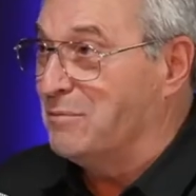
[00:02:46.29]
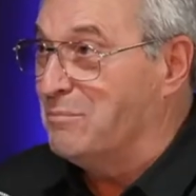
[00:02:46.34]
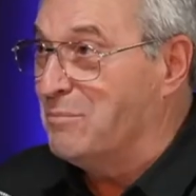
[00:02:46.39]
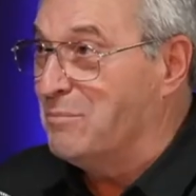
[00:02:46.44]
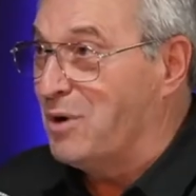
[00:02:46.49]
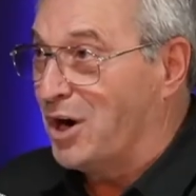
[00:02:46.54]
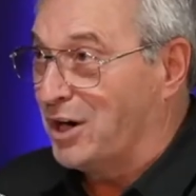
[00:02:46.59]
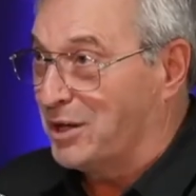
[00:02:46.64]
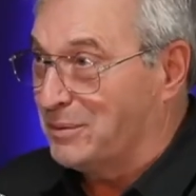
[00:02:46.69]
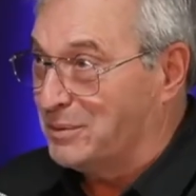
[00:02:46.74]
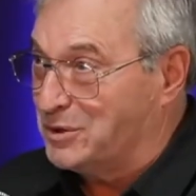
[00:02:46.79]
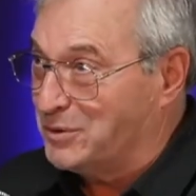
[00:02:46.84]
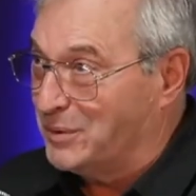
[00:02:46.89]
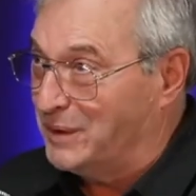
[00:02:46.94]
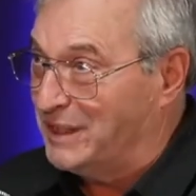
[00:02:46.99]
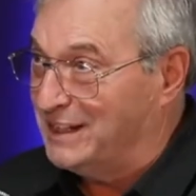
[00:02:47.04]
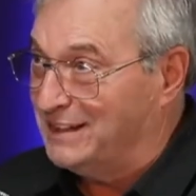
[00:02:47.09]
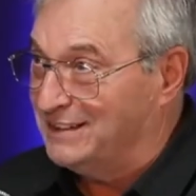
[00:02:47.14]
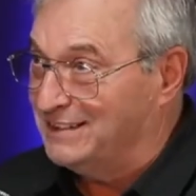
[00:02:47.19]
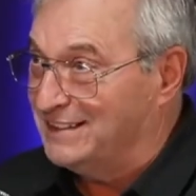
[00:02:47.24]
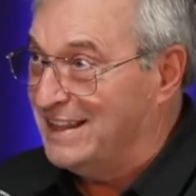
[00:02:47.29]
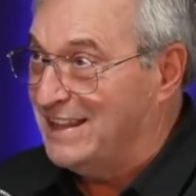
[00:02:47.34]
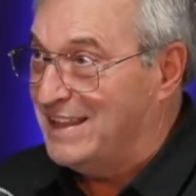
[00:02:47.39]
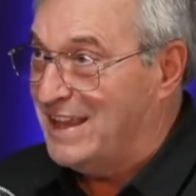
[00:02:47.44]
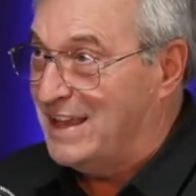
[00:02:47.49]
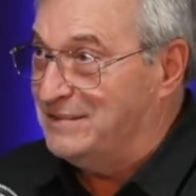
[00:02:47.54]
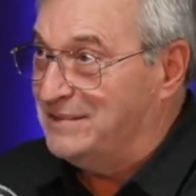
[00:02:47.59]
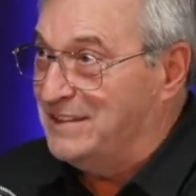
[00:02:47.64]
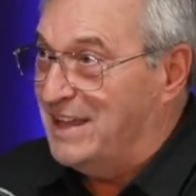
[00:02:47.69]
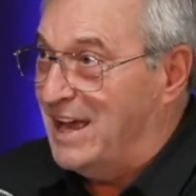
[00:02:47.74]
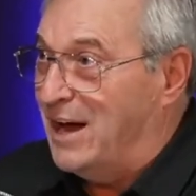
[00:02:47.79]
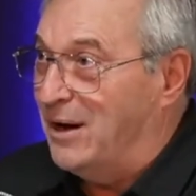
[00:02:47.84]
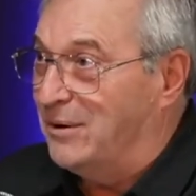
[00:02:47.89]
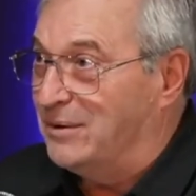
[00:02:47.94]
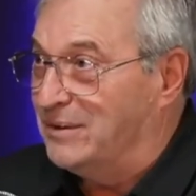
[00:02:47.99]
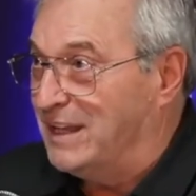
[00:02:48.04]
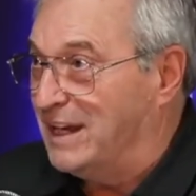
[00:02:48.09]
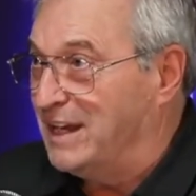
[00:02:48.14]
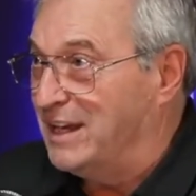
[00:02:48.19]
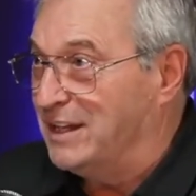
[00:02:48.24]
market between now and
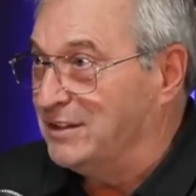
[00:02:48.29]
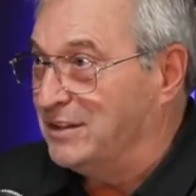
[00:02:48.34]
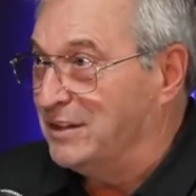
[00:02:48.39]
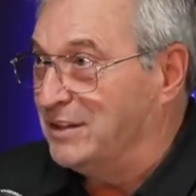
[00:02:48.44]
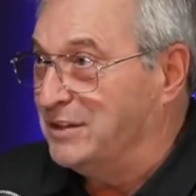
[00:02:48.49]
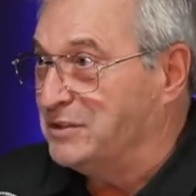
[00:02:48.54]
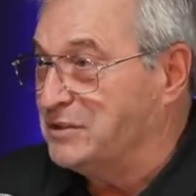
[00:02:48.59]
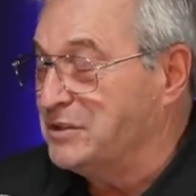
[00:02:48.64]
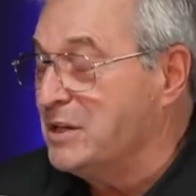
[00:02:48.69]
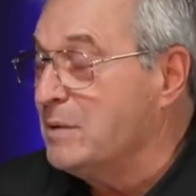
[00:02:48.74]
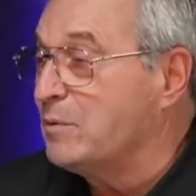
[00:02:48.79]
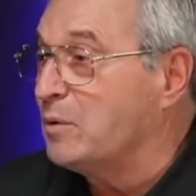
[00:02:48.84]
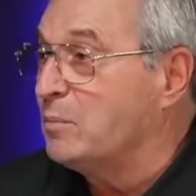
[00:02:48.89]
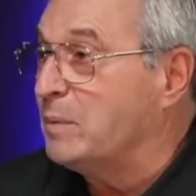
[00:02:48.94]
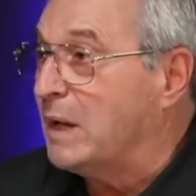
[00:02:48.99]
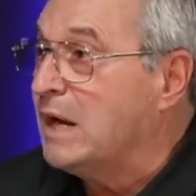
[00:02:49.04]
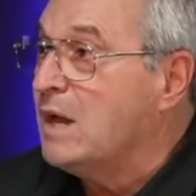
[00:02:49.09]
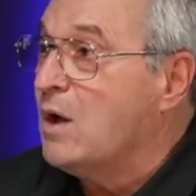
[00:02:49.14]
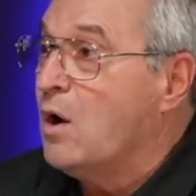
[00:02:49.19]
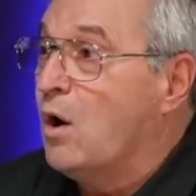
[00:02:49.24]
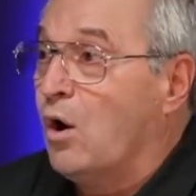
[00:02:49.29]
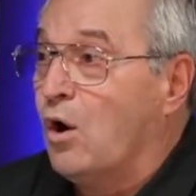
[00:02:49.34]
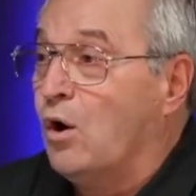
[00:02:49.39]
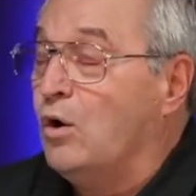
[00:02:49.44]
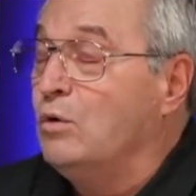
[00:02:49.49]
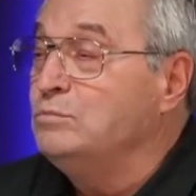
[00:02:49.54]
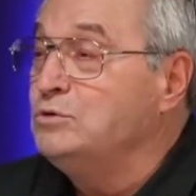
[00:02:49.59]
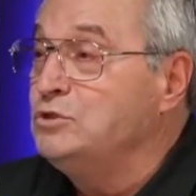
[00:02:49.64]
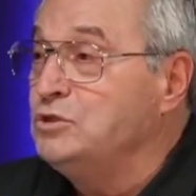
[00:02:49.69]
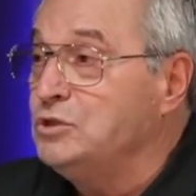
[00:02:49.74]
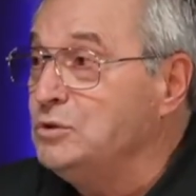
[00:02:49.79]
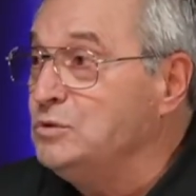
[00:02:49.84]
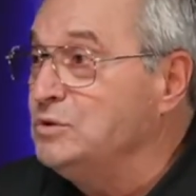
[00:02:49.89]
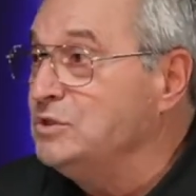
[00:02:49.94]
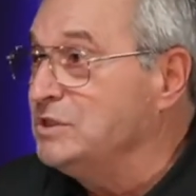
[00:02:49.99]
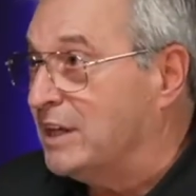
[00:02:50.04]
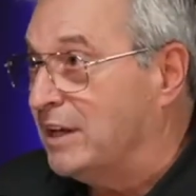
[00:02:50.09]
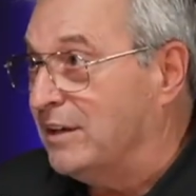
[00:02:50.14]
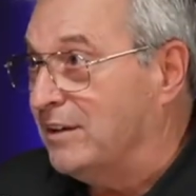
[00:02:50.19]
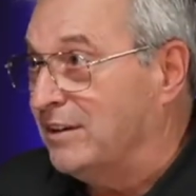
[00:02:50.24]
the end of December, but homes do
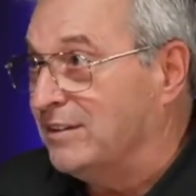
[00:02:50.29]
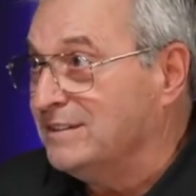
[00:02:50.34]
sell.